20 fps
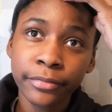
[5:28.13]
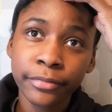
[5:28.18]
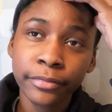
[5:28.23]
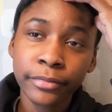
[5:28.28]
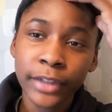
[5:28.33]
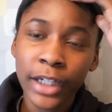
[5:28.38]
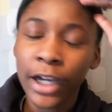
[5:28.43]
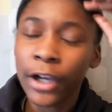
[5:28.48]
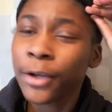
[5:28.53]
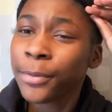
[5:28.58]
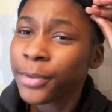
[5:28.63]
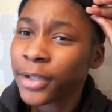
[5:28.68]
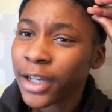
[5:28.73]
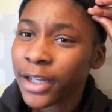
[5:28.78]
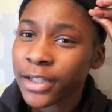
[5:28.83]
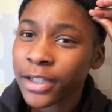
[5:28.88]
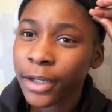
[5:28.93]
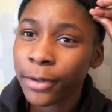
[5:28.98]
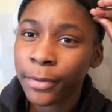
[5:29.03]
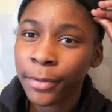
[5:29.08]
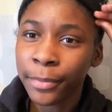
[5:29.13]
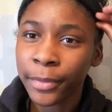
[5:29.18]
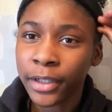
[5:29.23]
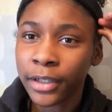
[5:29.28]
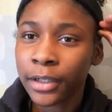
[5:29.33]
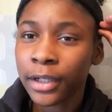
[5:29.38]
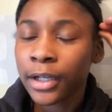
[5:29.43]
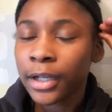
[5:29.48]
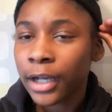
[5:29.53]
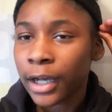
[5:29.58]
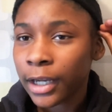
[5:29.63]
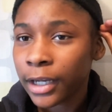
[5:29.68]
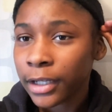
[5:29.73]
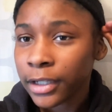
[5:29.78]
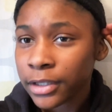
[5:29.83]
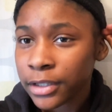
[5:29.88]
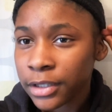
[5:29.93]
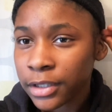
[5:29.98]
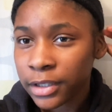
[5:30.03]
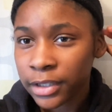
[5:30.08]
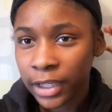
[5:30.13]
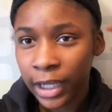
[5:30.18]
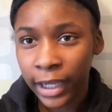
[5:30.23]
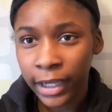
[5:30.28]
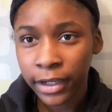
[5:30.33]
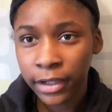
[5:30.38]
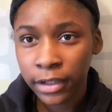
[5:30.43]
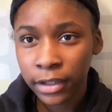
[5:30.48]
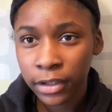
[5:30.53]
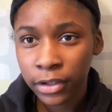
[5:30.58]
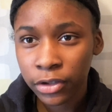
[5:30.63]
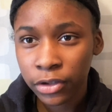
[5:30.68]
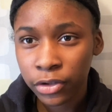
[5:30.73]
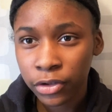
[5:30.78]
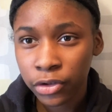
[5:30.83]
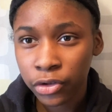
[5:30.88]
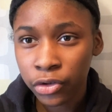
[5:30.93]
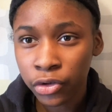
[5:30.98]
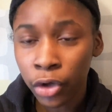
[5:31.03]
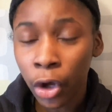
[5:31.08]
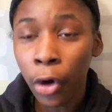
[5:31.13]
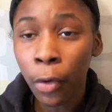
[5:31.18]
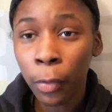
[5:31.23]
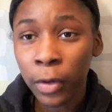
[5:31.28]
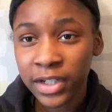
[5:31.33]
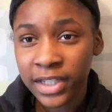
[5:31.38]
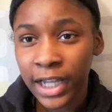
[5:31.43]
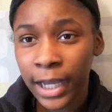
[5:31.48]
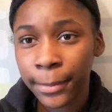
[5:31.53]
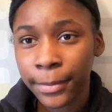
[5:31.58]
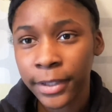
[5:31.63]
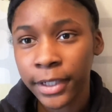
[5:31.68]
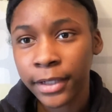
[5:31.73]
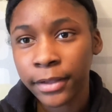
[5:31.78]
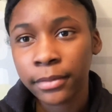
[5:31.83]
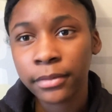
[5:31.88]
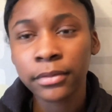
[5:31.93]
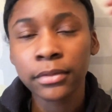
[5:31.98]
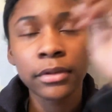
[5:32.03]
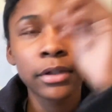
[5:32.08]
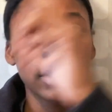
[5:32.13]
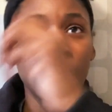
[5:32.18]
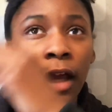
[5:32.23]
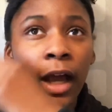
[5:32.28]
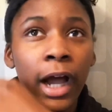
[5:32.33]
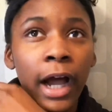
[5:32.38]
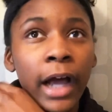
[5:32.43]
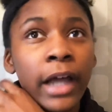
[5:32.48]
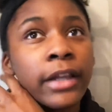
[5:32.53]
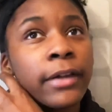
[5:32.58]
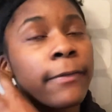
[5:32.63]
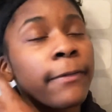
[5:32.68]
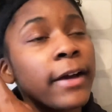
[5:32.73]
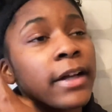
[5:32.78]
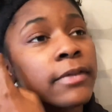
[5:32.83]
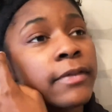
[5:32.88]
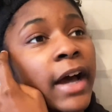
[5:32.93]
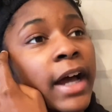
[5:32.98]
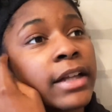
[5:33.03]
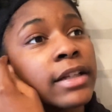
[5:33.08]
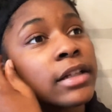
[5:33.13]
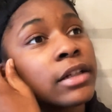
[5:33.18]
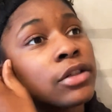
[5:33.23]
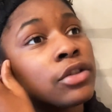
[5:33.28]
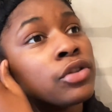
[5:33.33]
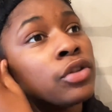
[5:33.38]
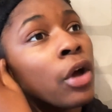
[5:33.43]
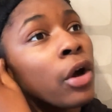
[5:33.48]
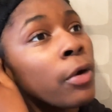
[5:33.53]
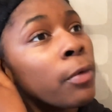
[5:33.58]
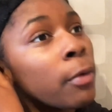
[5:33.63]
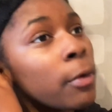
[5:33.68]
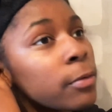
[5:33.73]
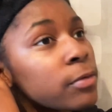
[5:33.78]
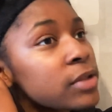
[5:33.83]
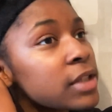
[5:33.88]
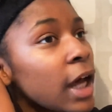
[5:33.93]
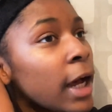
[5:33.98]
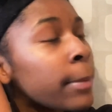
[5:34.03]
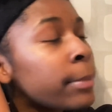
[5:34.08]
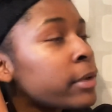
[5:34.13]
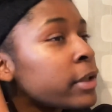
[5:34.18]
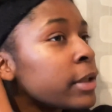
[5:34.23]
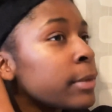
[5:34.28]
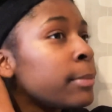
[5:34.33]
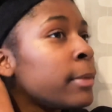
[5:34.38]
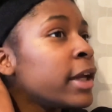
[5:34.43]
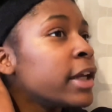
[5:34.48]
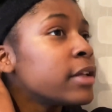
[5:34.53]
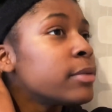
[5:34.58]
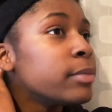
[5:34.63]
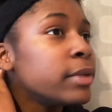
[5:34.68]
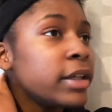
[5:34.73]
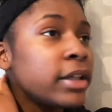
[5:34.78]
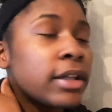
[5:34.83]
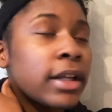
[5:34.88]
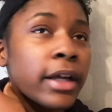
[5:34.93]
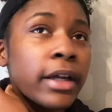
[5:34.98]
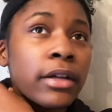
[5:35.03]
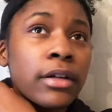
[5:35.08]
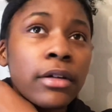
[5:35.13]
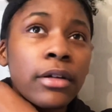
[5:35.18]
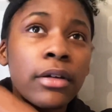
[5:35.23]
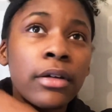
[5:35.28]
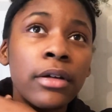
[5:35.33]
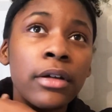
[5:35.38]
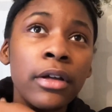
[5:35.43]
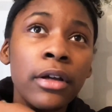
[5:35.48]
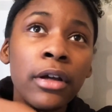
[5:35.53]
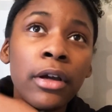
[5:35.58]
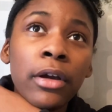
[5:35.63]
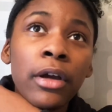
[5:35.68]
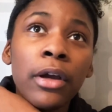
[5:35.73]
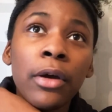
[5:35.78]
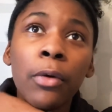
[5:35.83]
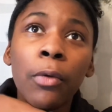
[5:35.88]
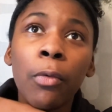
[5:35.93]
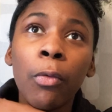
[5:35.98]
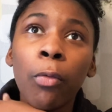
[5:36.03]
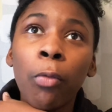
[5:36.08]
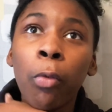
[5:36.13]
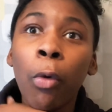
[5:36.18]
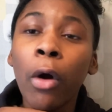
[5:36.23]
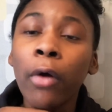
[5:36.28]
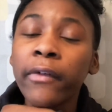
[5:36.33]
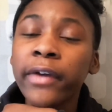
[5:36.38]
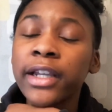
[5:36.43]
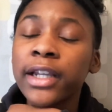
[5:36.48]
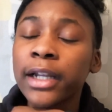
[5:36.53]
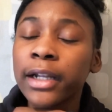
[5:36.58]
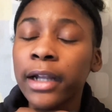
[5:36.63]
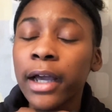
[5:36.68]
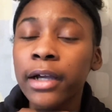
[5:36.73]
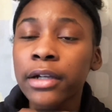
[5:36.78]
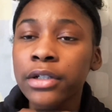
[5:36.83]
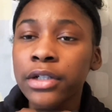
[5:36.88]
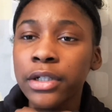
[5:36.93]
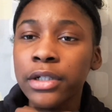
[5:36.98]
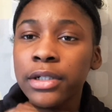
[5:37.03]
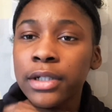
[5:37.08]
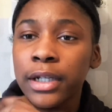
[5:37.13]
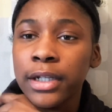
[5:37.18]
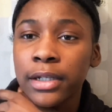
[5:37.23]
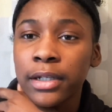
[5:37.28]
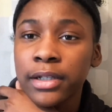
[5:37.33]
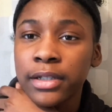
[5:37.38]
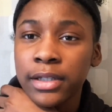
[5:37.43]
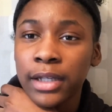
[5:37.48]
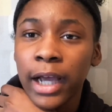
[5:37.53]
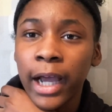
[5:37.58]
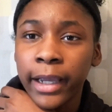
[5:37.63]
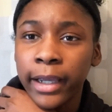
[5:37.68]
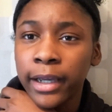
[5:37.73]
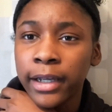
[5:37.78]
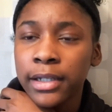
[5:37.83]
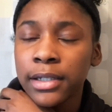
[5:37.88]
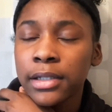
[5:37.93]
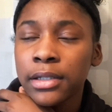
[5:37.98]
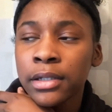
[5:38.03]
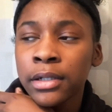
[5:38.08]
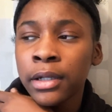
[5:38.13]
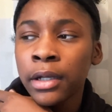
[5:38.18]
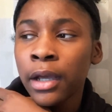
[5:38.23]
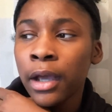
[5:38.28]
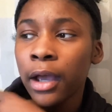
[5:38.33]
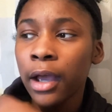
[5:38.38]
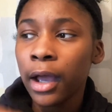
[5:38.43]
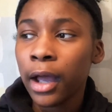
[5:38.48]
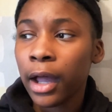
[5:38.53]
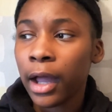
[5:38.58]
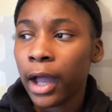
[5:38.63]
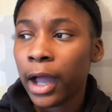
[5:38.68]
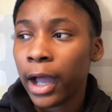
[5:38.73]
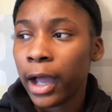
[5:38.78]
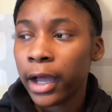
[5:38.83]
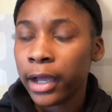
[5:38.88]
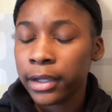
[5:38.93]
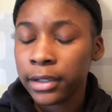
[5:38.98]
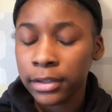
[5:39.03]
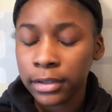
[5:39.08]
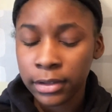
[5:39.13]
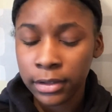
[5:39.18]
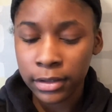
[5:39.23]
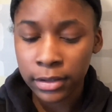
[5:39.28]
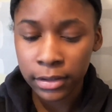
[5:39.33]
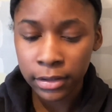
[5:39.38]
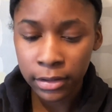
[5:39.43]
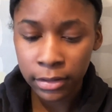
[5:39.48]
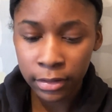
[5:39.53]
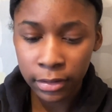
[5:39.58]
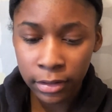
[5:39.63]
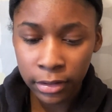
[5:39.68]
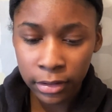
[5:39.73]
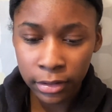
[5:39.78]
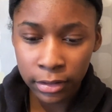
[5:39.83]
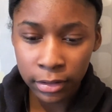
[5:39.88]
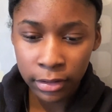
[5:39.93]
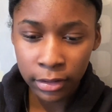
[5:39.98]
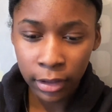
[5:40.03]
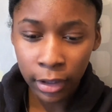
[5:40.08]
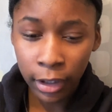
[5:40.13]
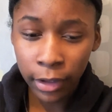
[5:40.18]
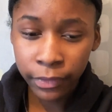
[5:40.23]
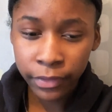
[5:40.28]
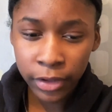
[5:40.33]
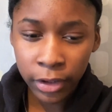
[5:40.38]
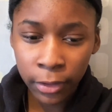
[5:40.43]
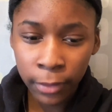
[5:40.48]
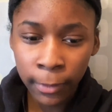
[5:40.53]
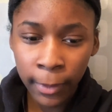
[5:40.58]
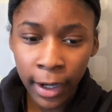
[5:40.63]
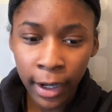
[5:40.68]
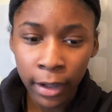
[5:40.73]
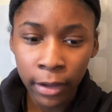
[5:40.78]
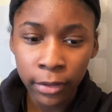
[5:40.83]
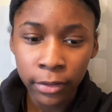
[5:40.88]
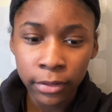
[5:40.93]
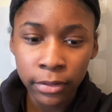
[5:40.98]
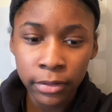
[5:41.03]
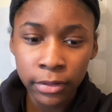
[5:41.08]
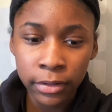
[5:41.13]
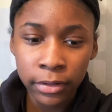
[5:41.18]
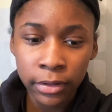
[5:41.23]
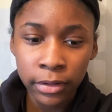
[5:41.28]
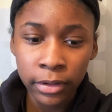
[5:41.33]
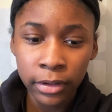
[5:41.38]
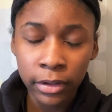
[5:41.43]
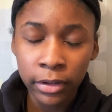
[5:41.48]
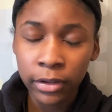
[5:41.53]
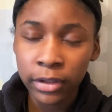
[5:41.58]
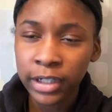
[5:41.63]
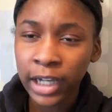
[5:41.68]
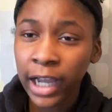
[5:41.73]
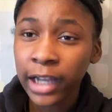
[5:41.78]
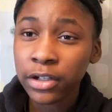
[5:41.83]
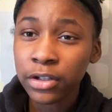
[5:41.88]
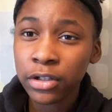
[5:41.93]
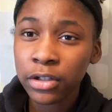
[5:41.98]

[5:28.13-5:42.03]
I hope you guys get what I mean. I like to like know what's happening, and the fact that I didn't know what was happening made me like worried and anxious, I guess. And after a while, that